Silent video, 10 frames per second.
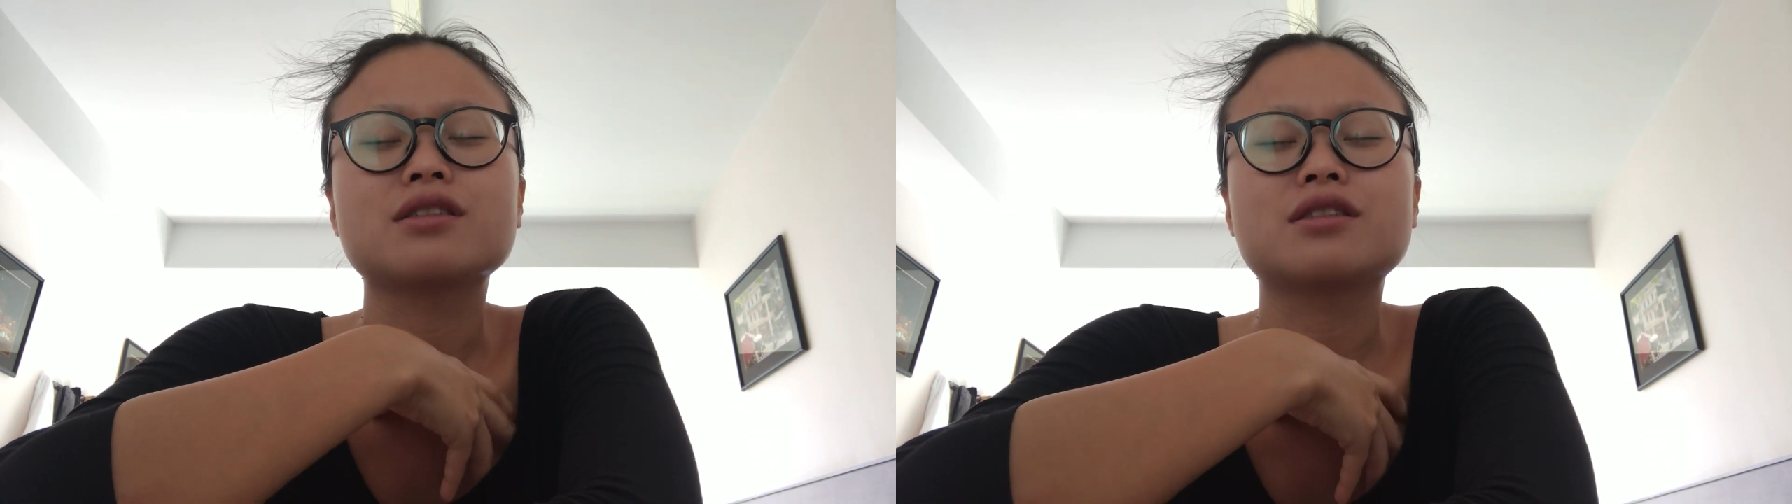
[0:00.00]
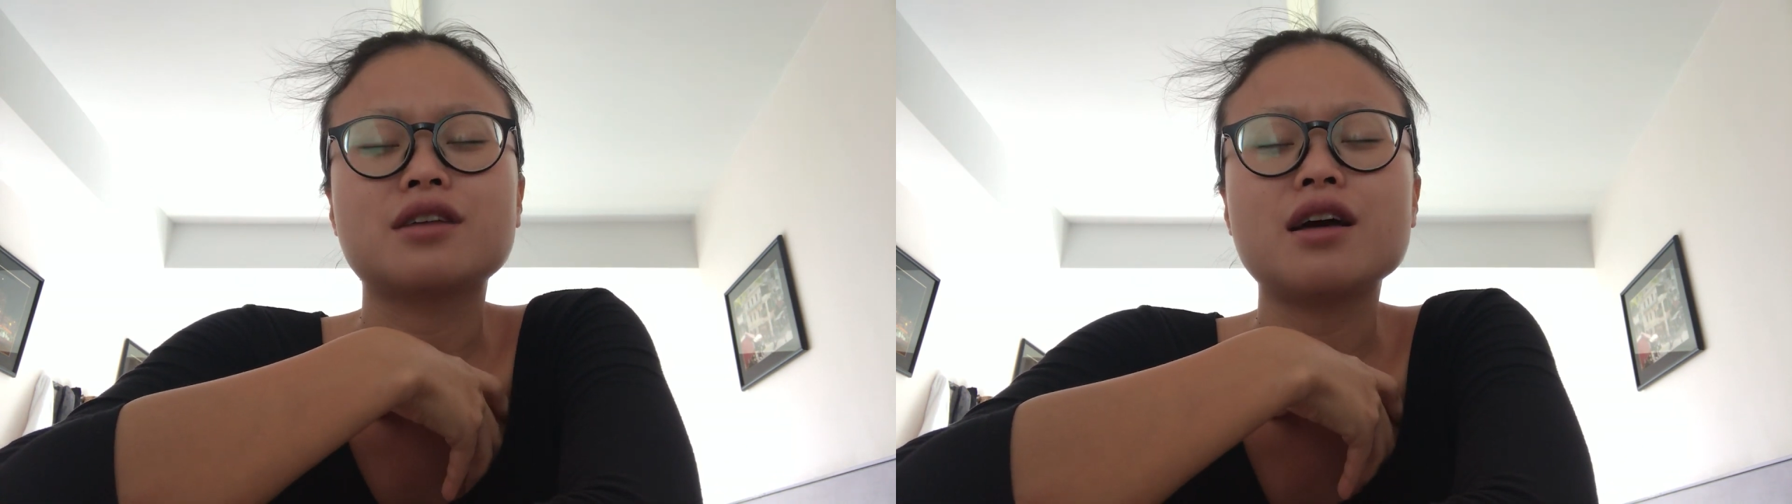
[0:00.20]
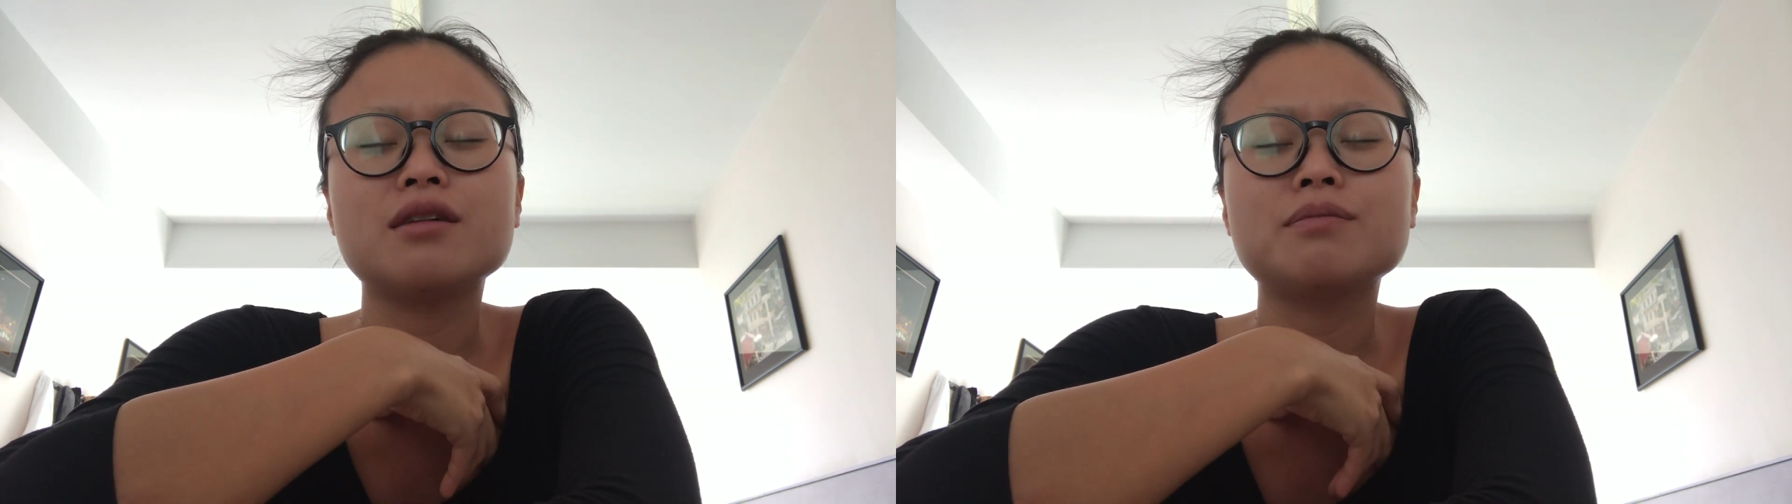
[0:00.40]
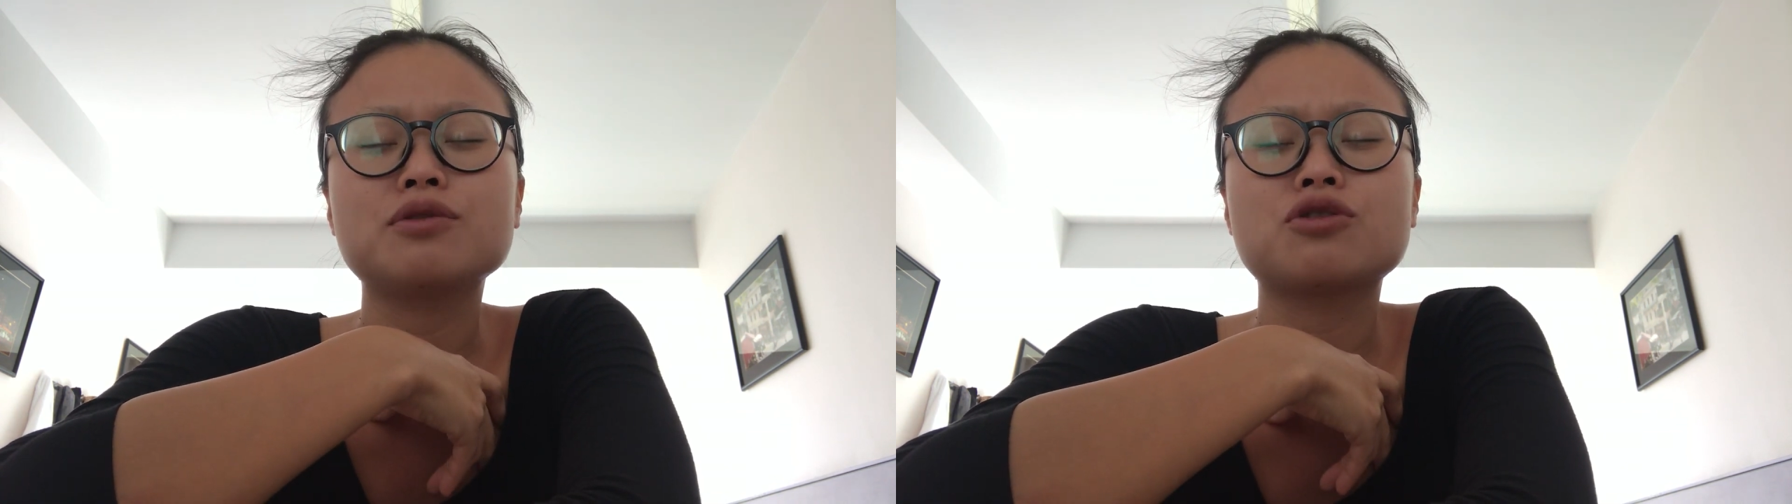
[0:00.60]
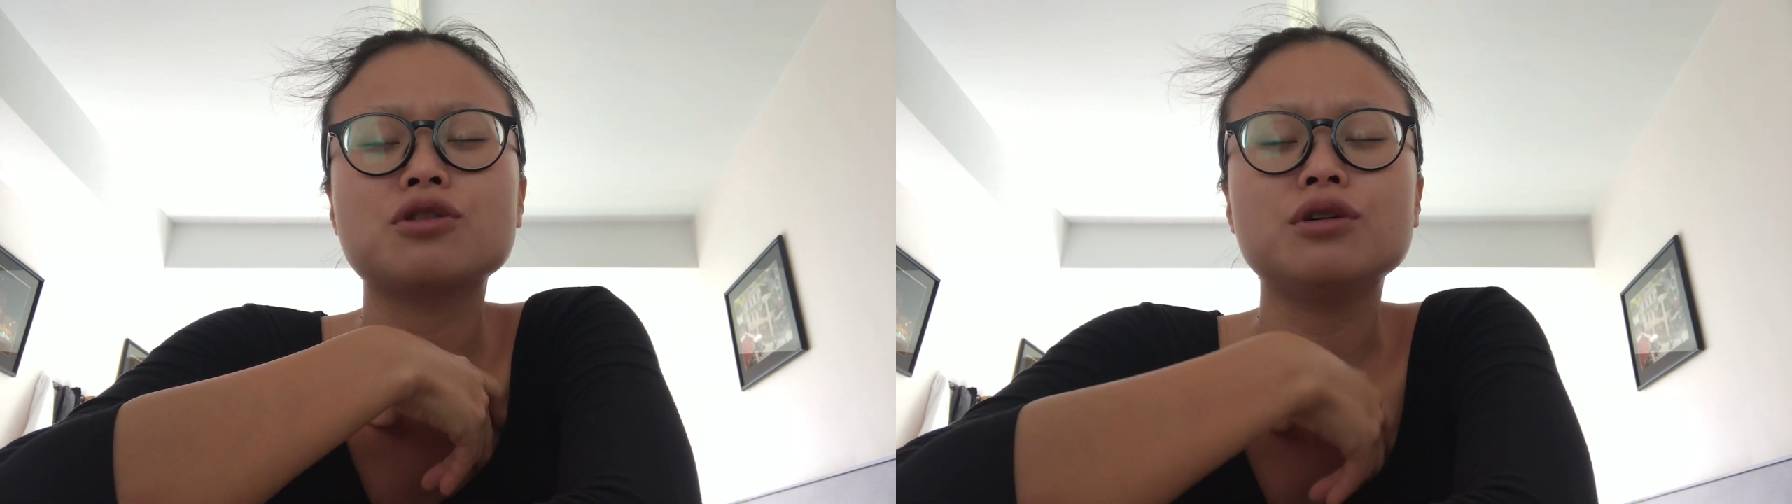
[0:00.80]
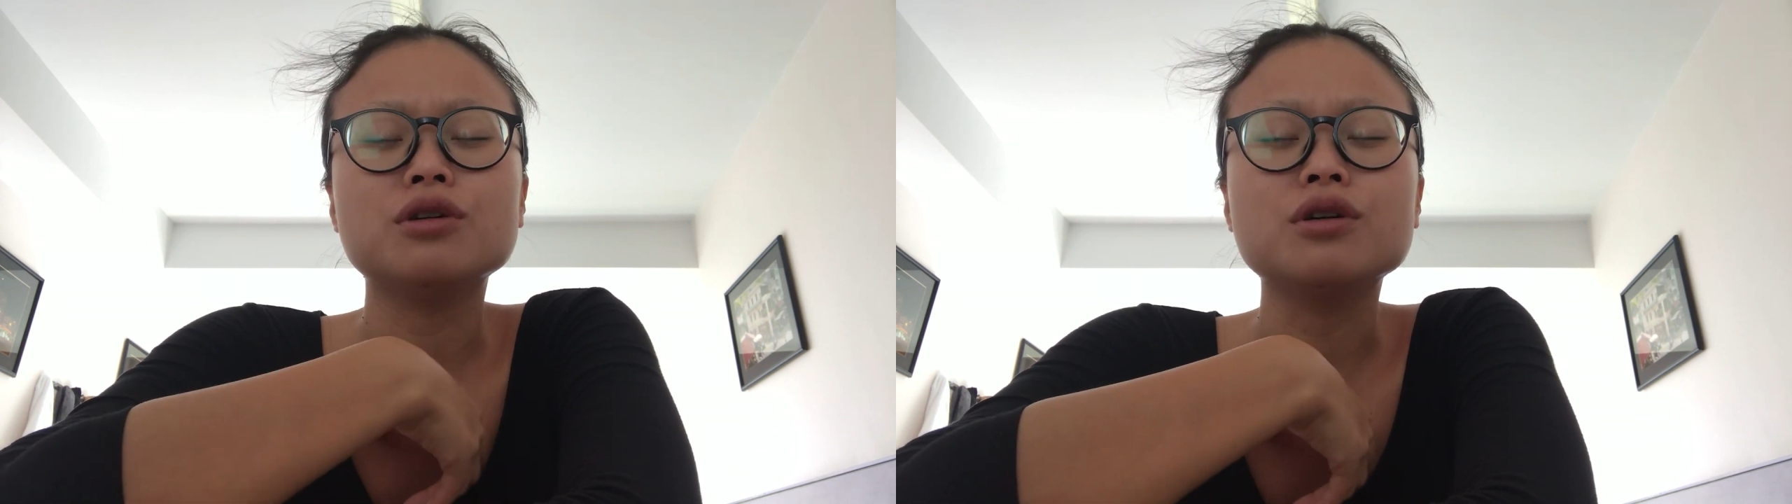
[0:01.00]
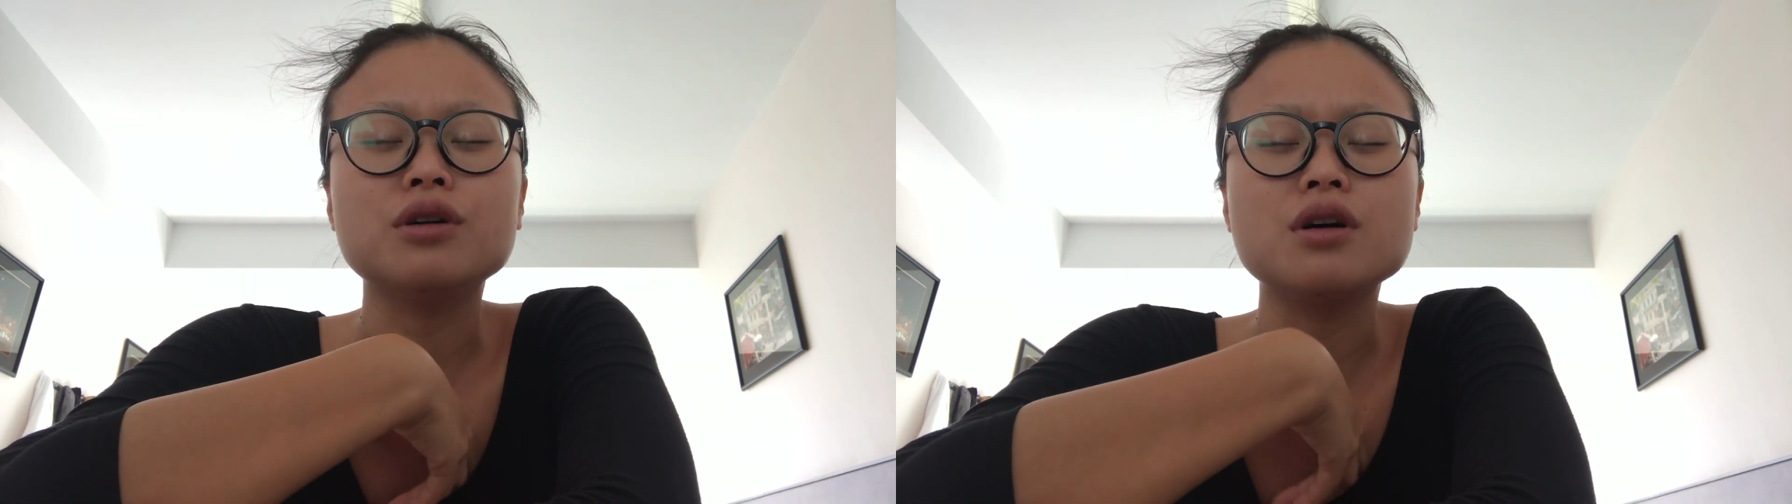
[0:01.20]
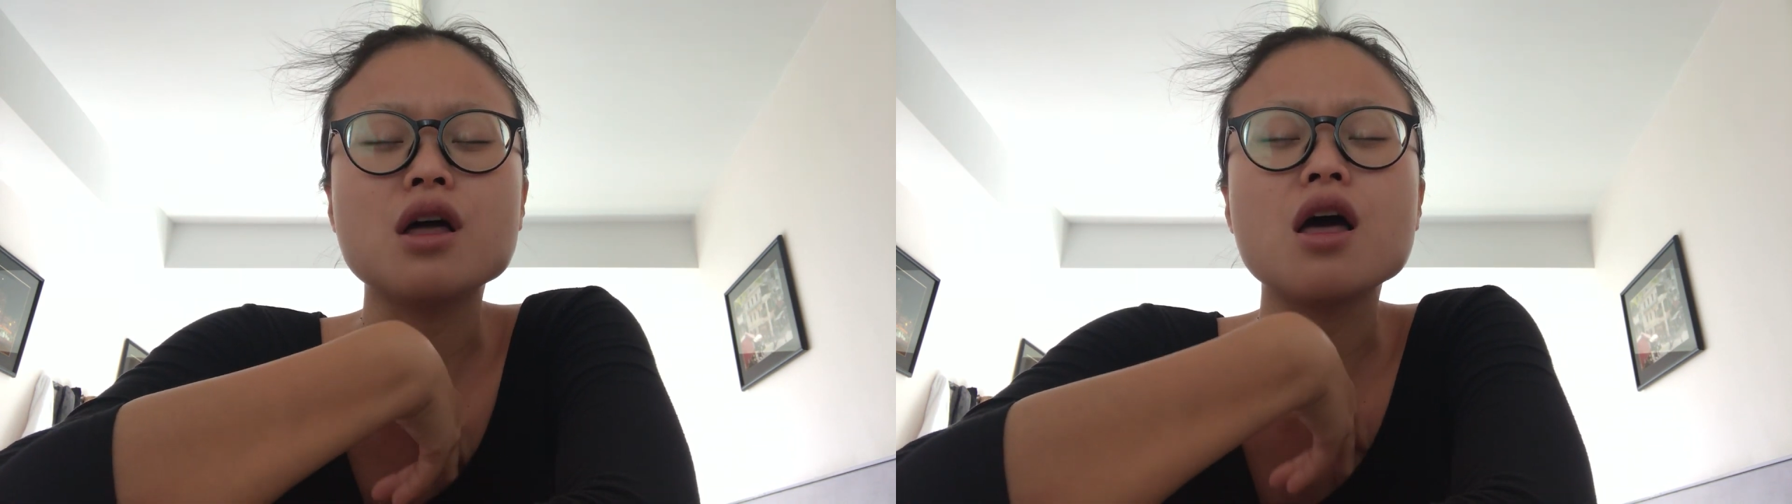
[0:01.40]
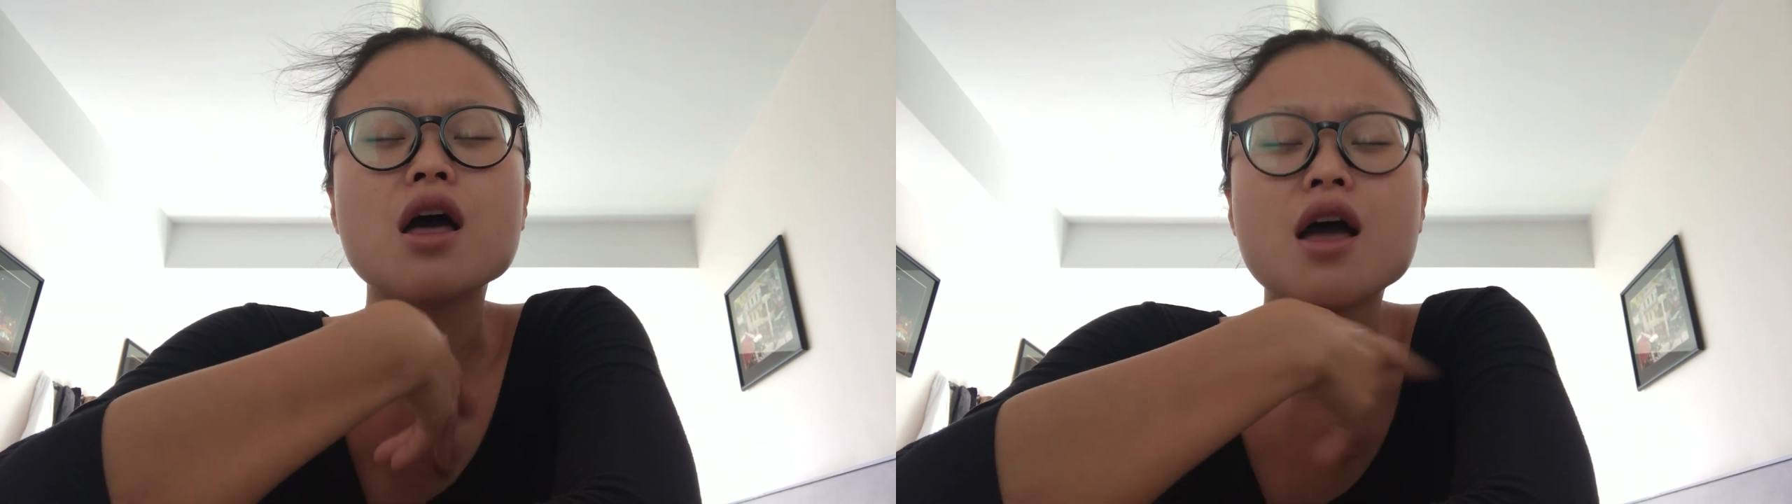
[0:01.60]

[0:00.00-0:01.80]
temperature